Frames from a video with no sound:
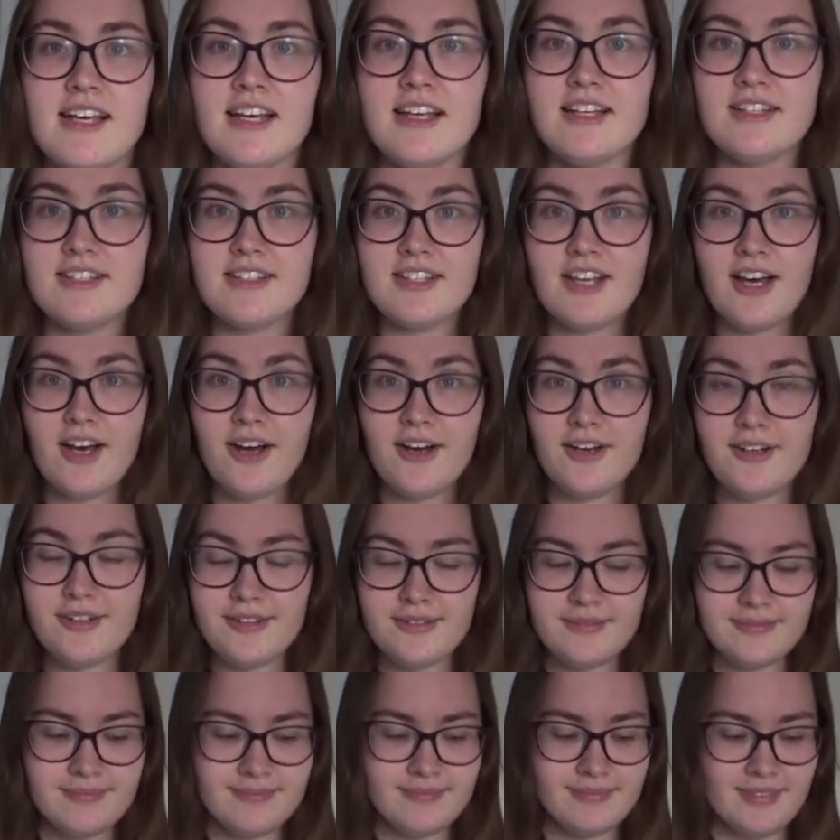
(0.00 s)
So
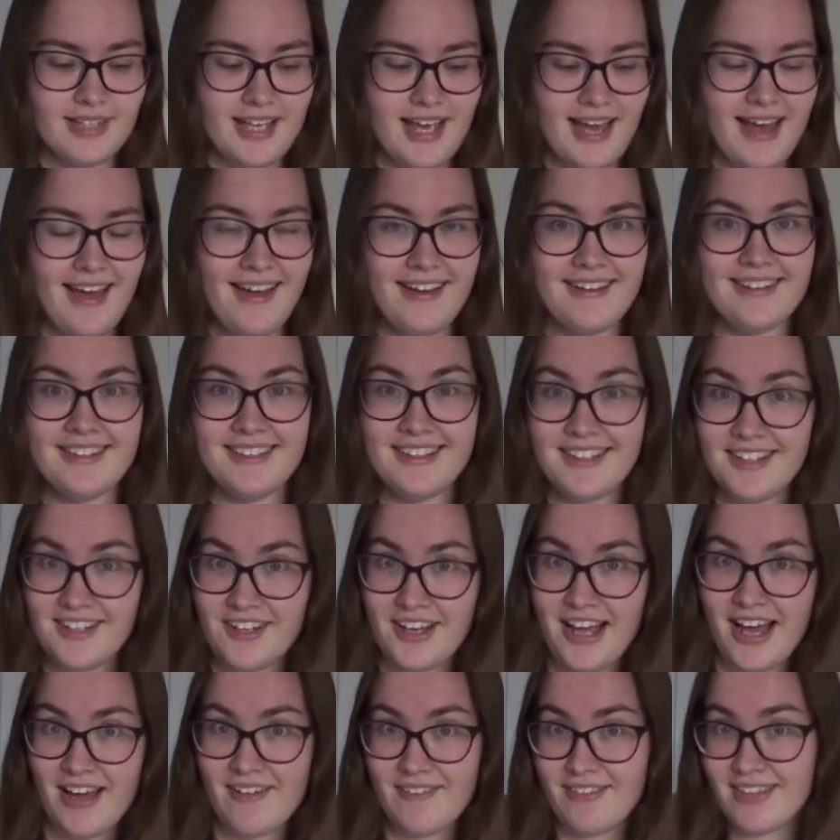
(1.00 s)
yeah,
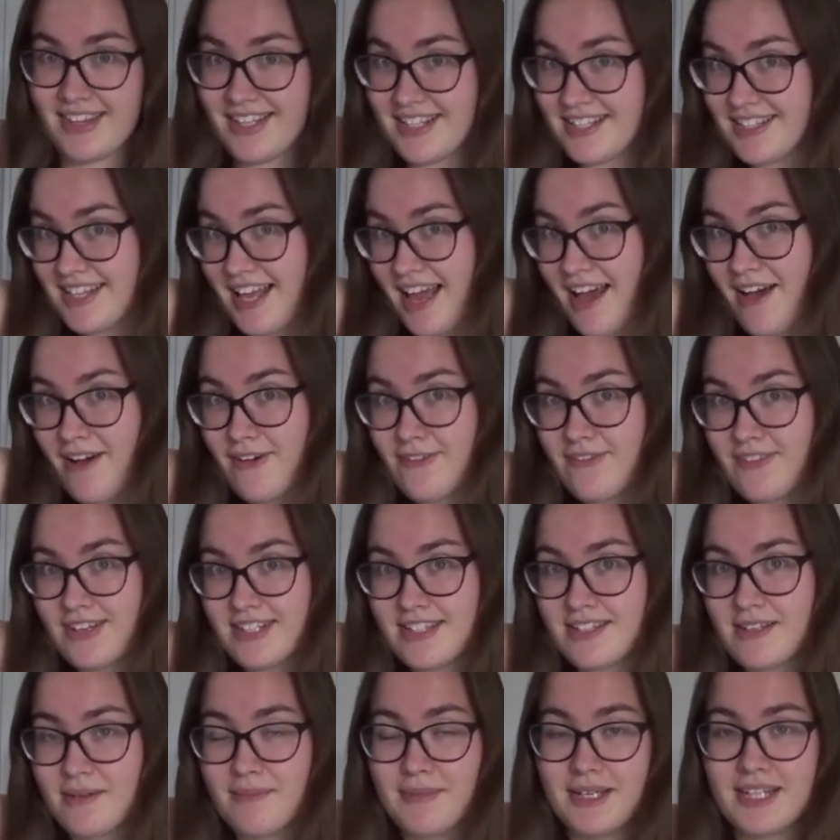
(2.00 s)
look out for these
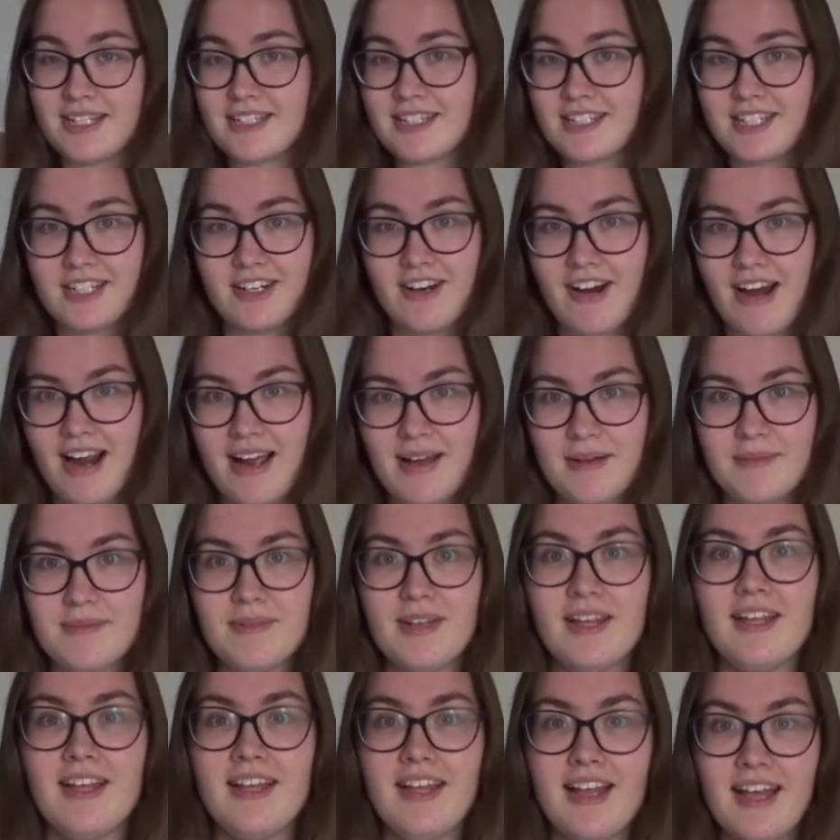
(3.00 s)
outfits on my Instagram,
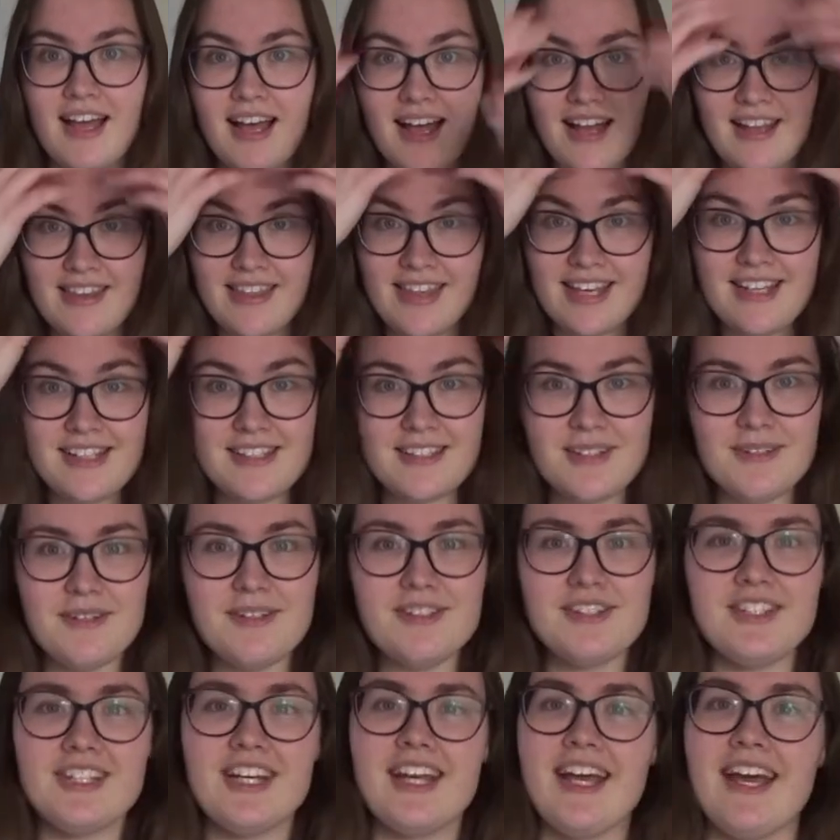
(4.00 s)
and thanks for
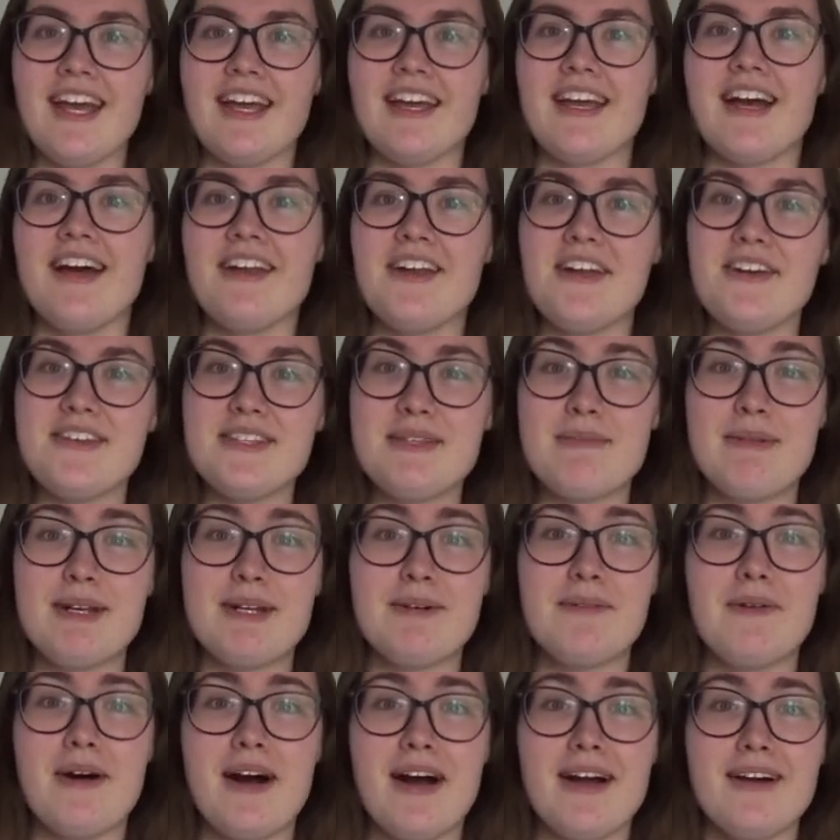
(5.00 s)
watching. I know it's been a
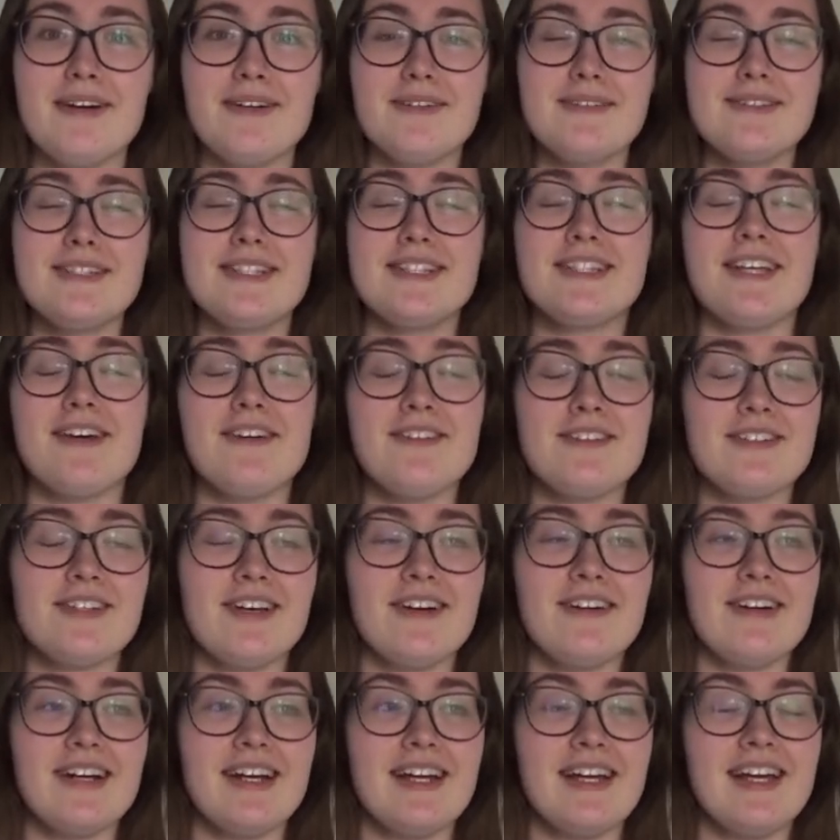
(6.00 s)
while, so
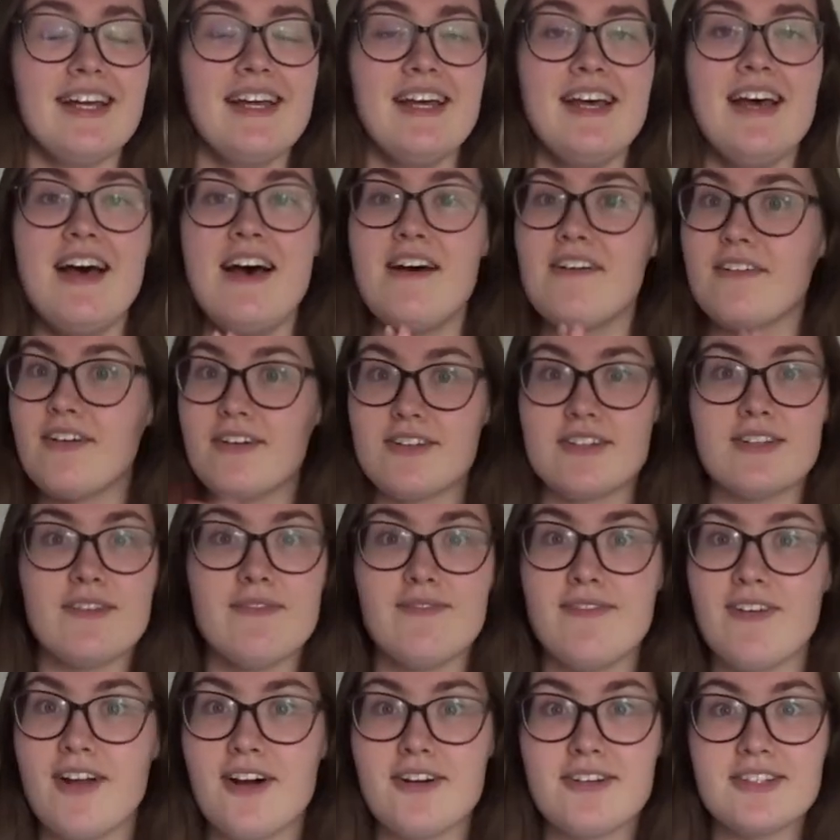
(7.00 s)
sorry, got some
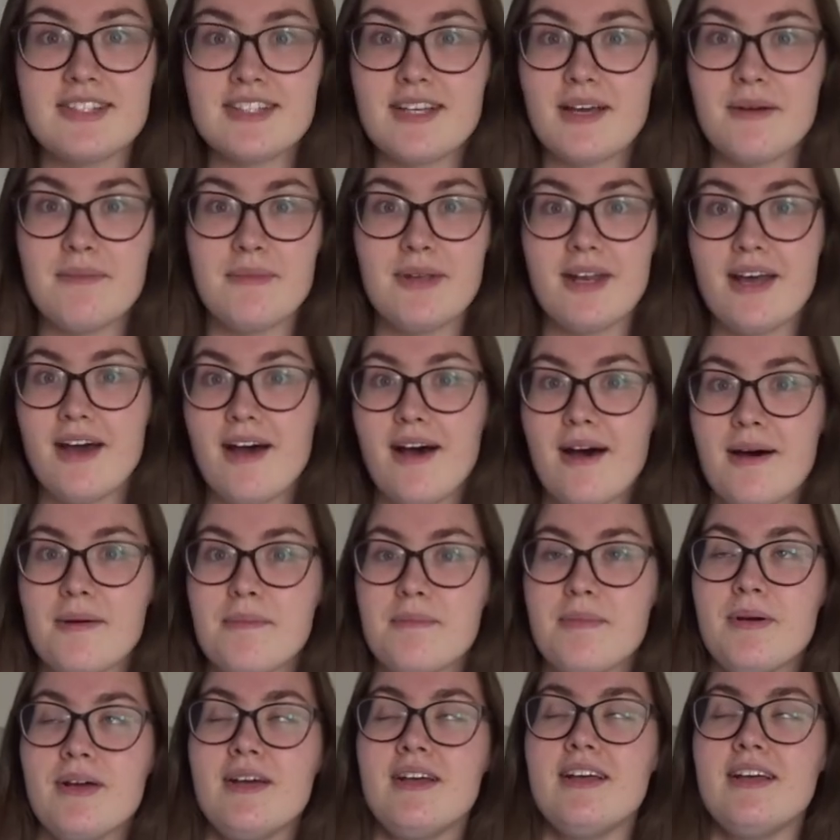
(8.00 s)
vlogs coming up,
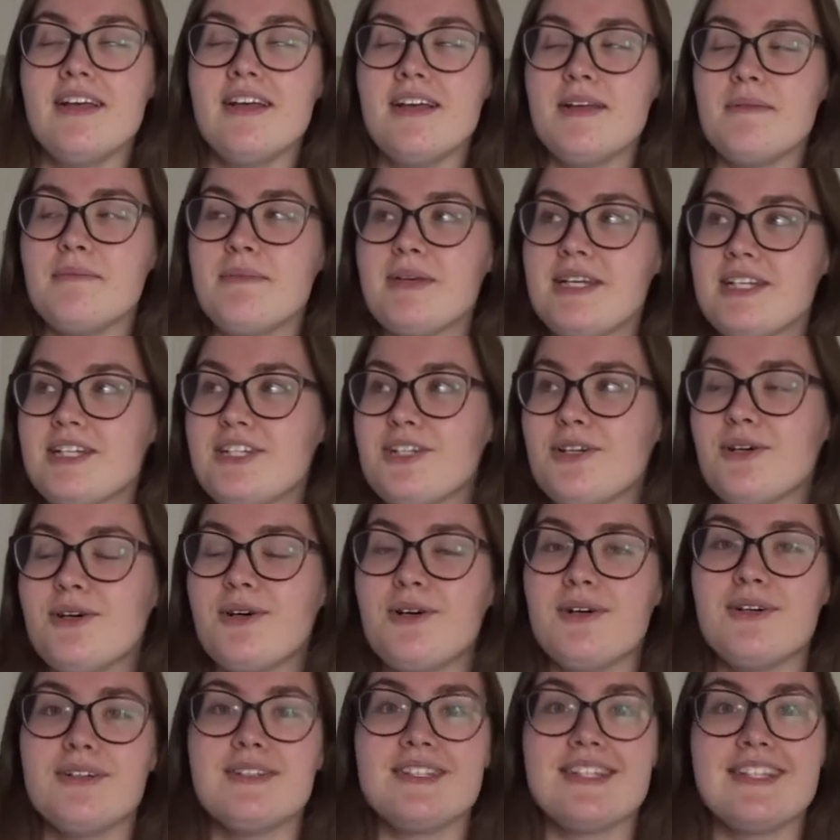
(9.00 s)
be
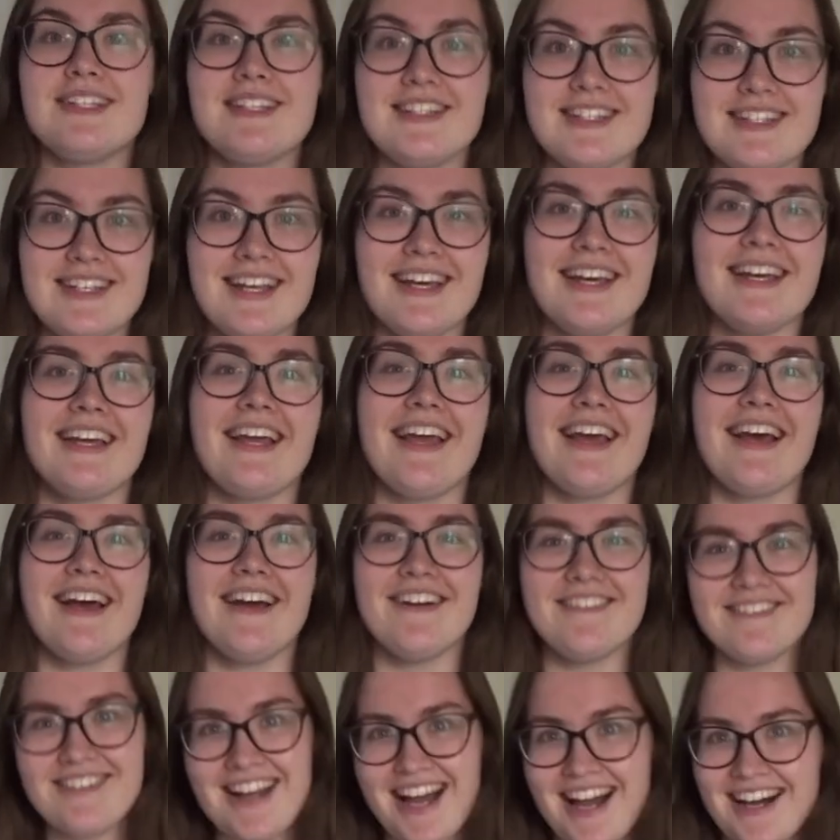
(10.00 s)
sure to stick
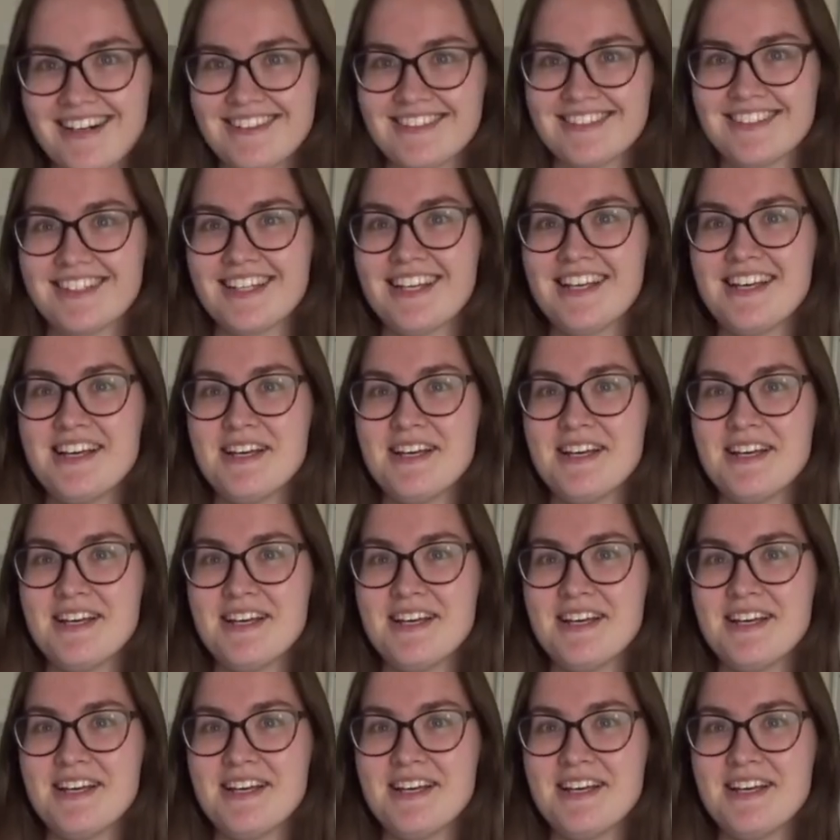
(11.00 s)
around.